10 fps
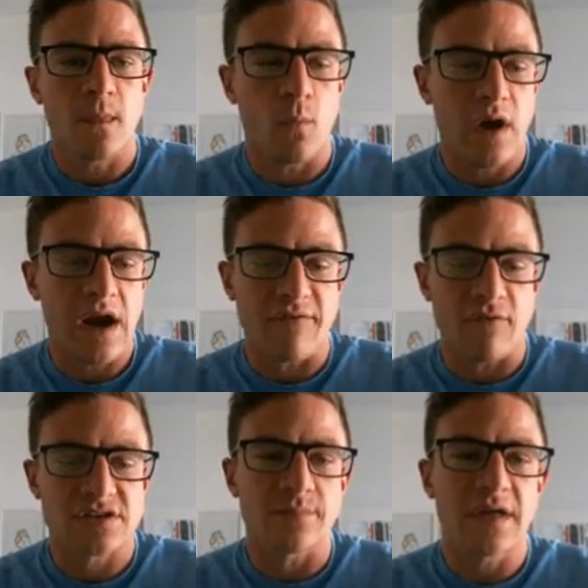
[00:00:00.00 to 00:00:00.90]

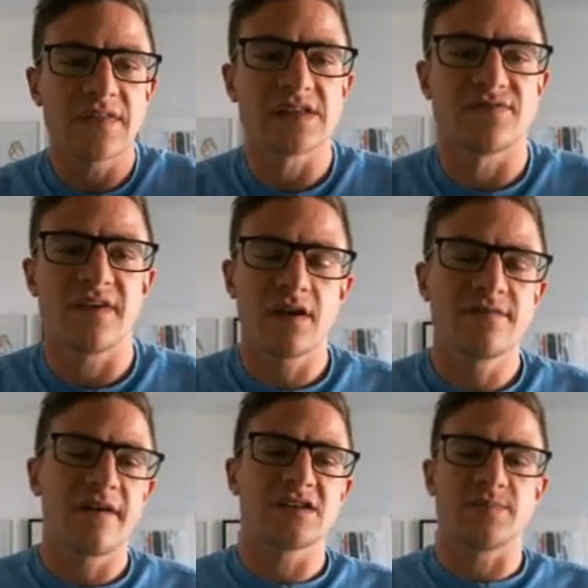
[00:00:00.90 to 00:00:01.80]
whatever, something that's very,
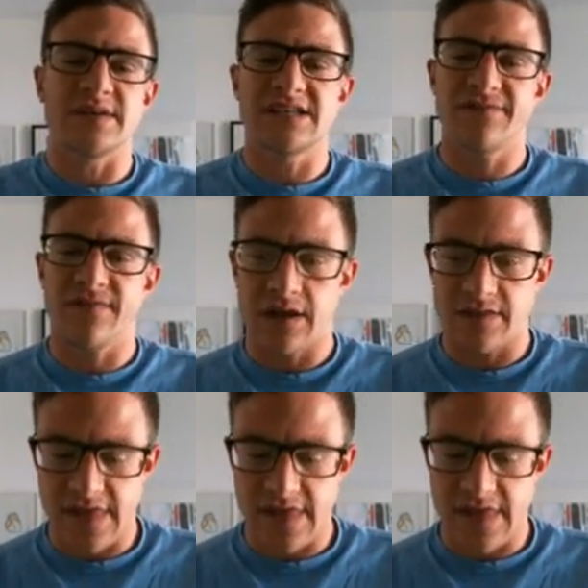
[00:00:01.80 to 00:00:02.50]
very specific